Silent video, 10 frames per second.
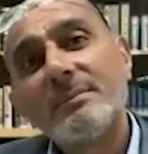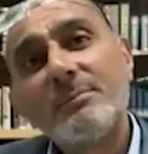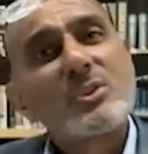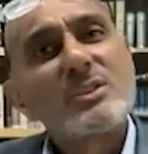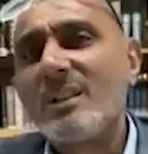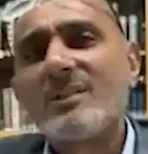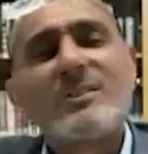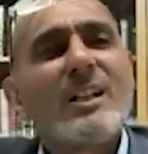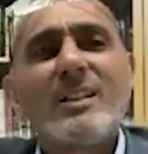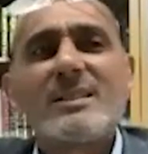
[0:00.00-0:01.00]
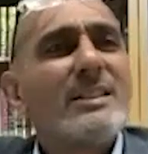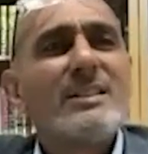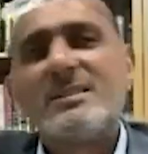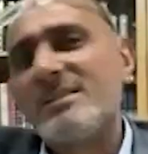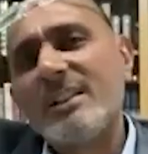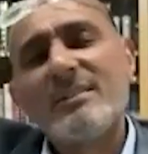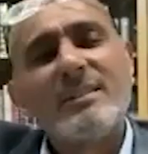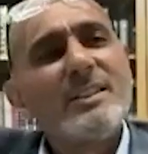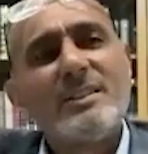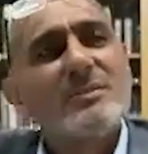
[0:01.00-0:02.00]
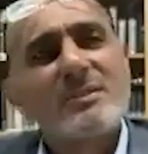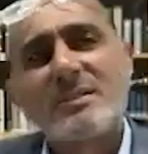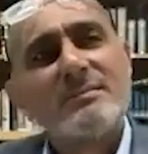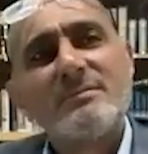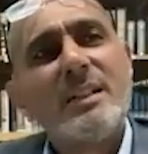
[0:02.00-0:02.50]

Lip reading: Musnad al-Tayalisi is generally used